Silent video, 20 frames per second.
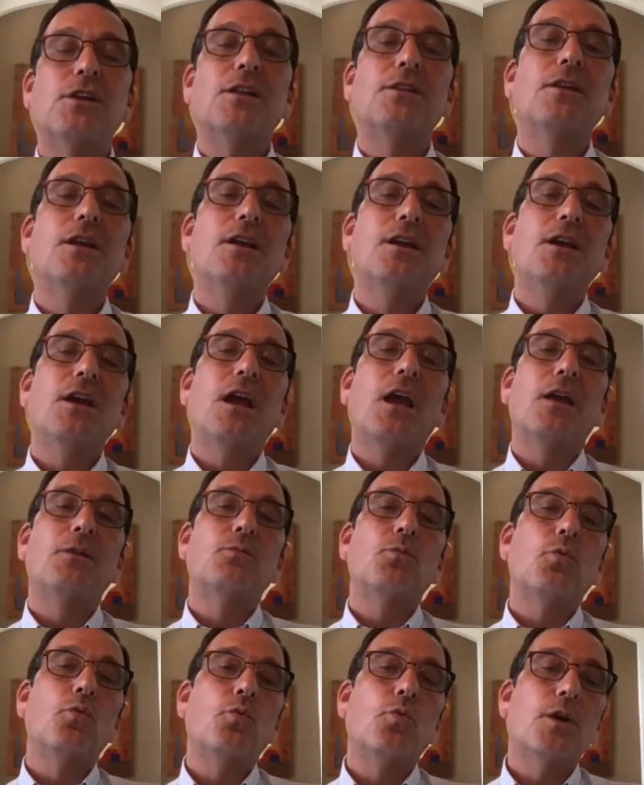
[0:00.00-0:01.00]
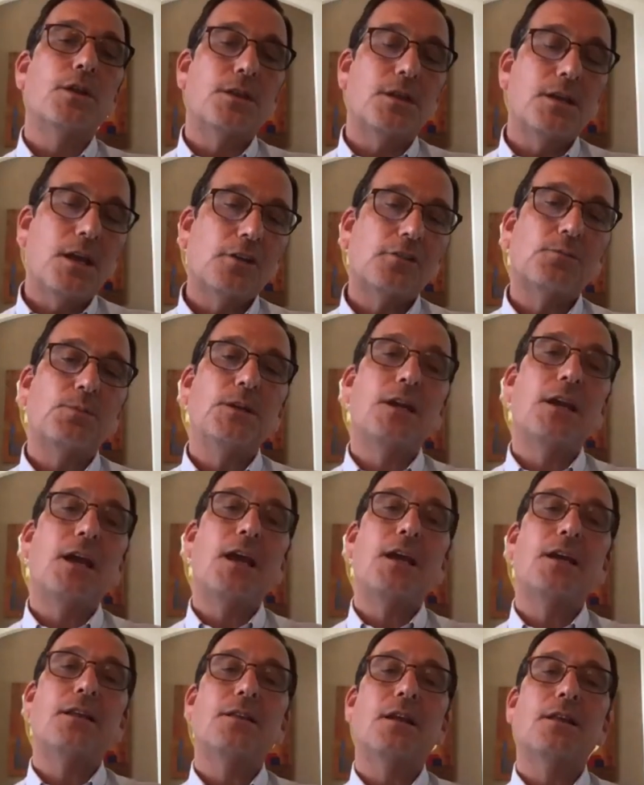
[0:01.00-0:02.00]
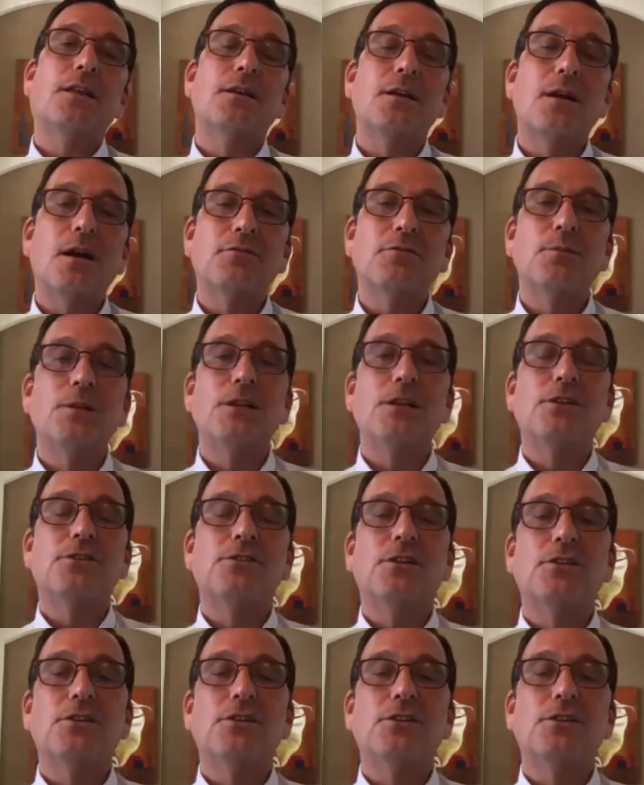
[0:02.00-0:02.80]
And, and what the SBA and, and the government is,